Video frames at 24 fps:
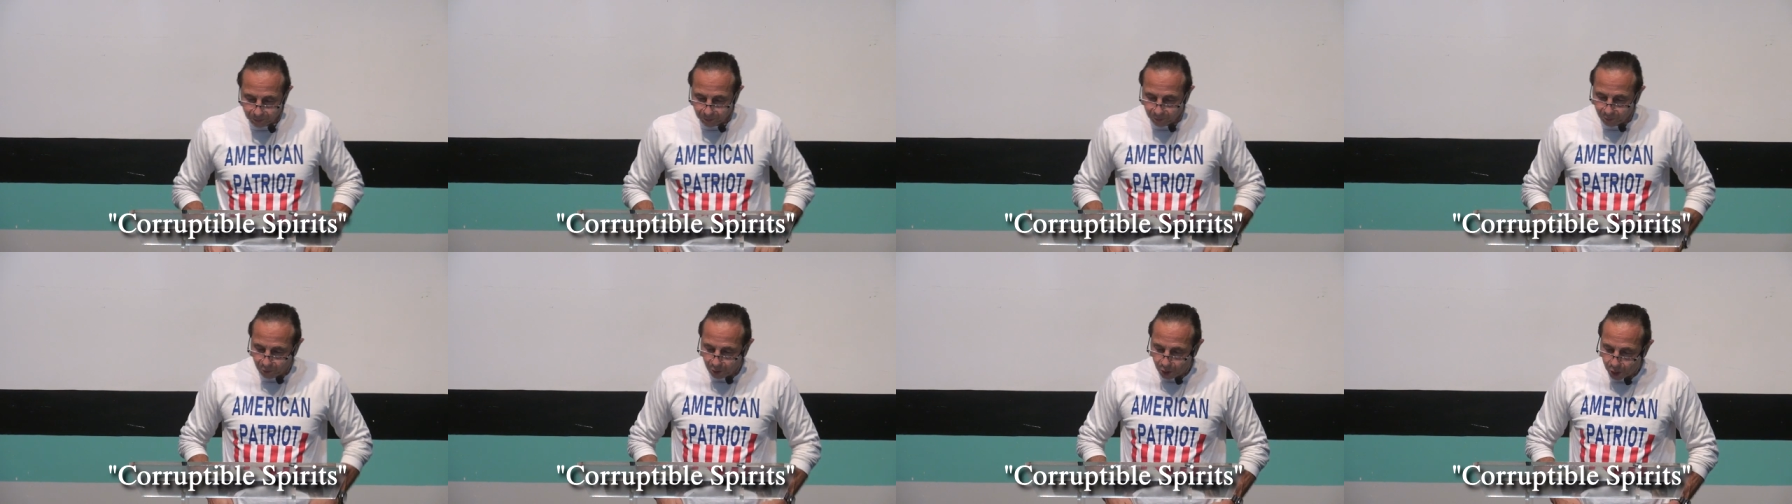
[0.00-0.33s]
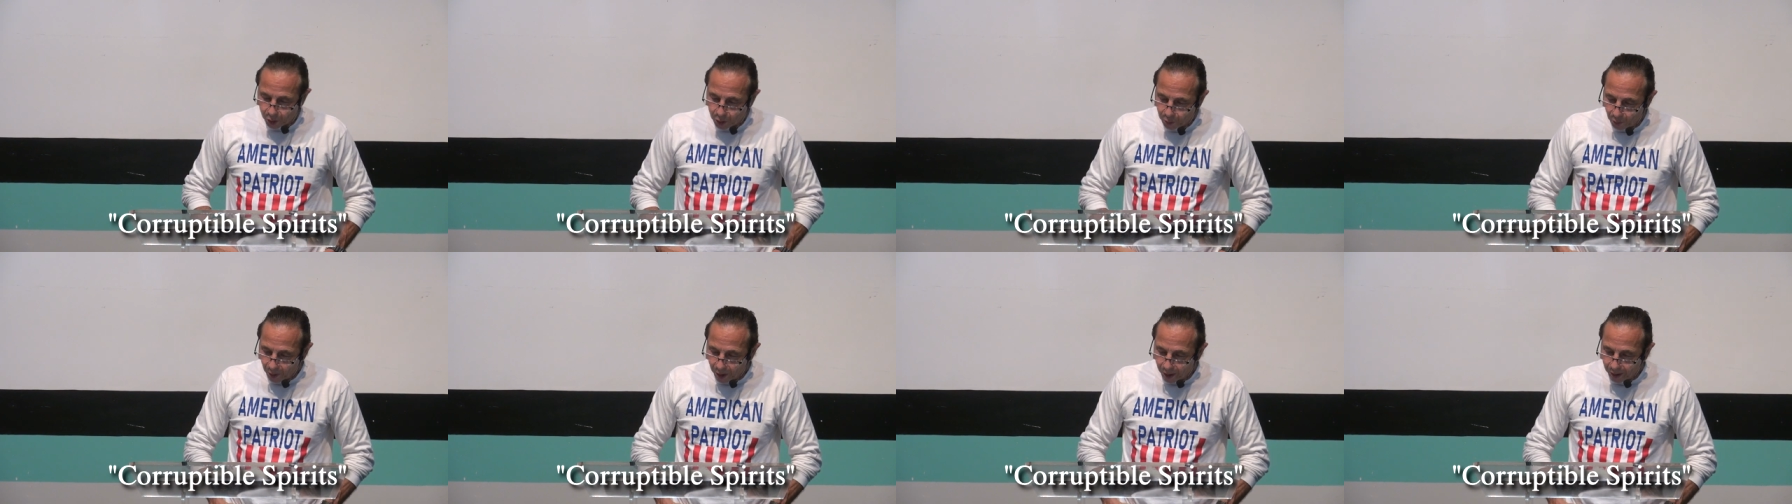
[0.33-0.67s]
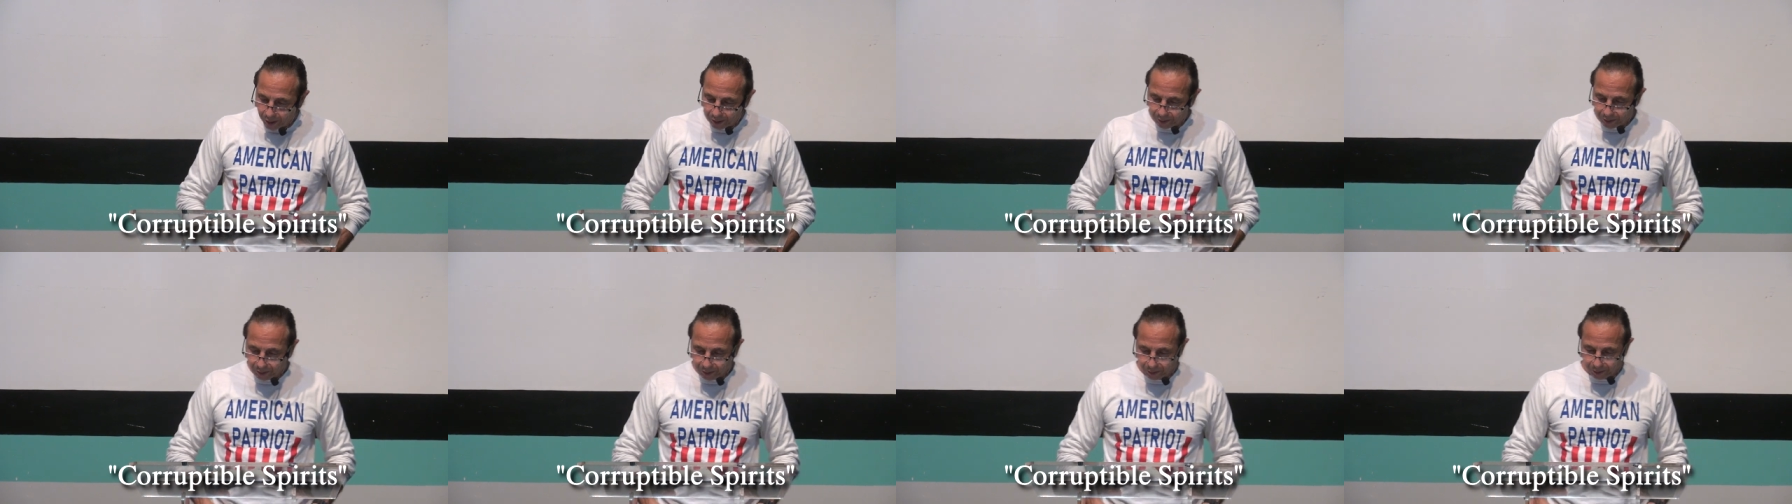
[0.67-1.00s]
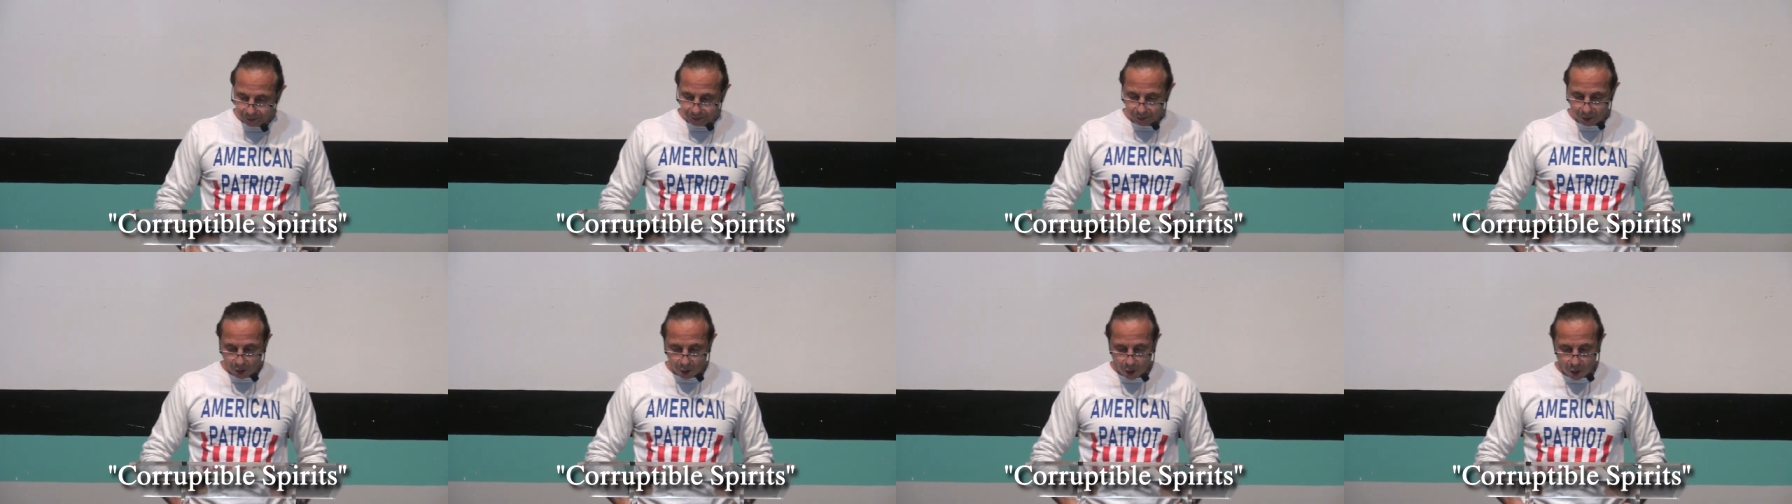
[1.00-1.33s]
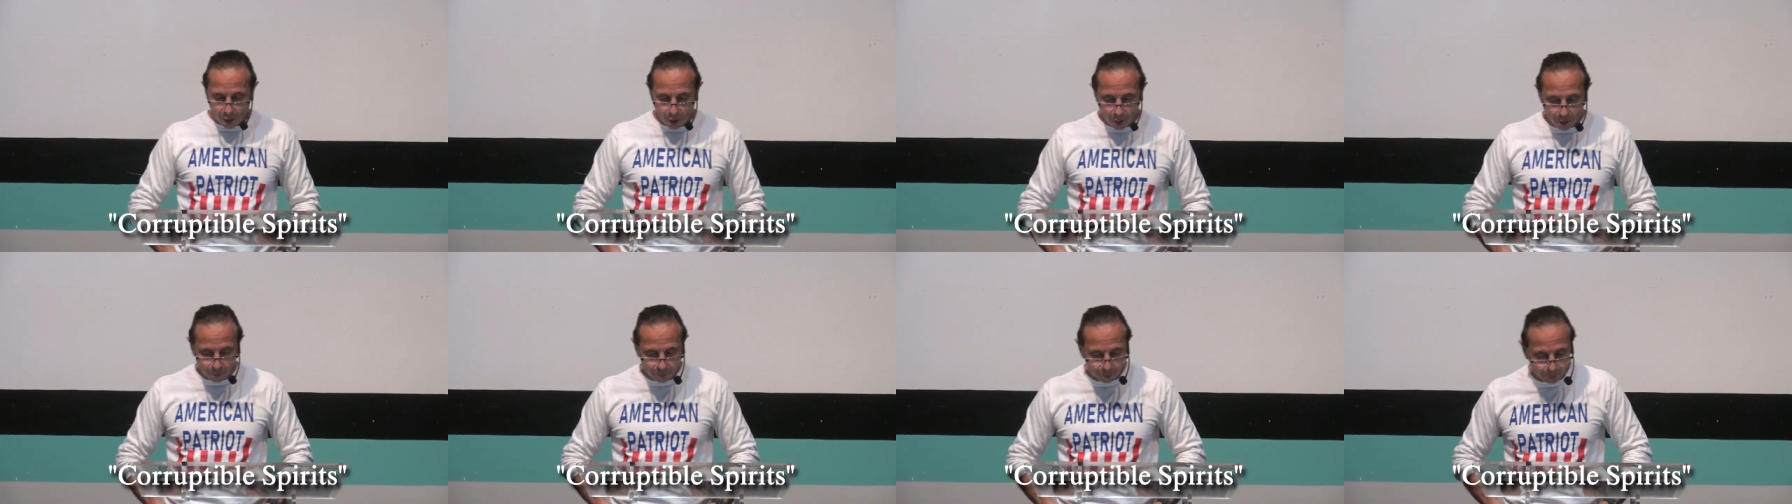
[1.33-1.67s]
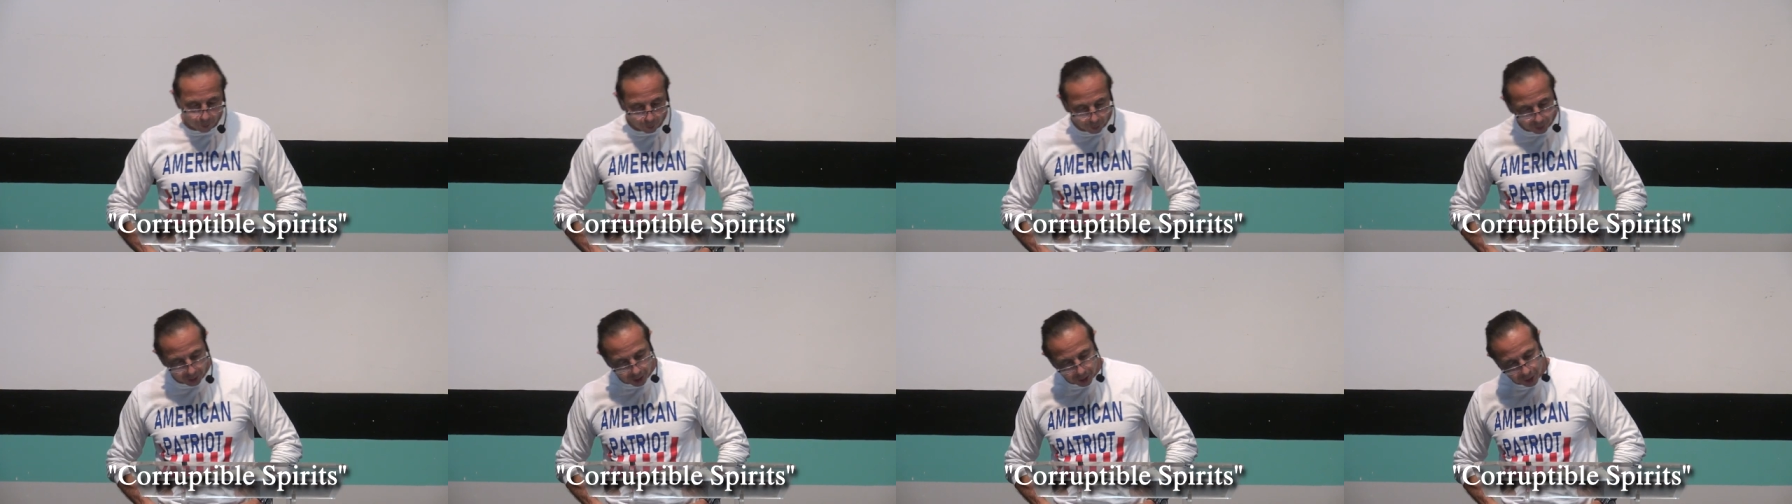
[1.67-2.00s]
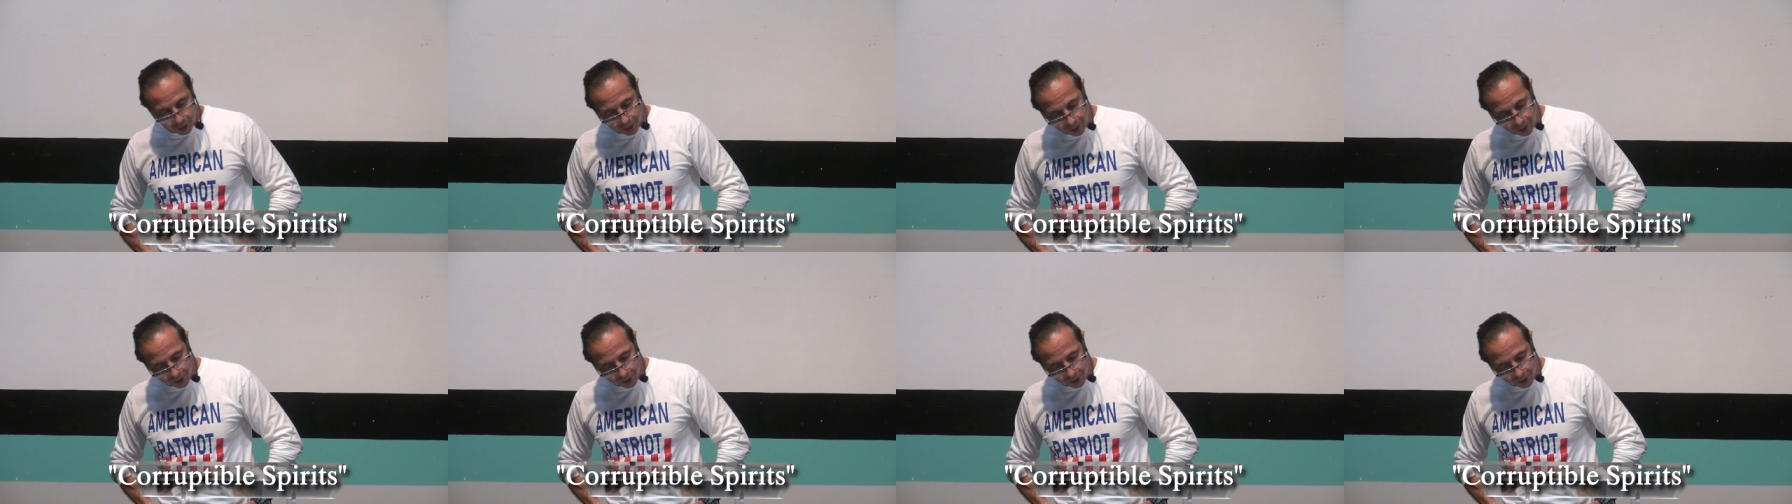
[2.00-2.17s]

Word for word: Verse 1 Oh, foolish